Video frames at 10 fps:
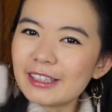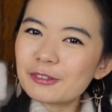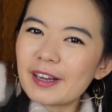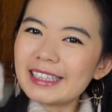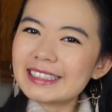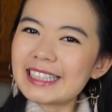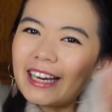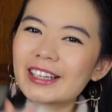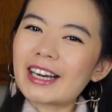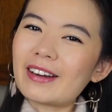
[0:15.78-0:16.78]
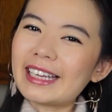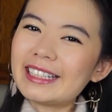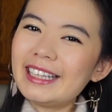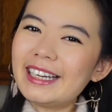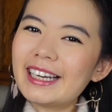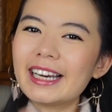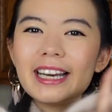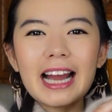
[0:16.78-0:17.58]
new friends, this is Erica right here.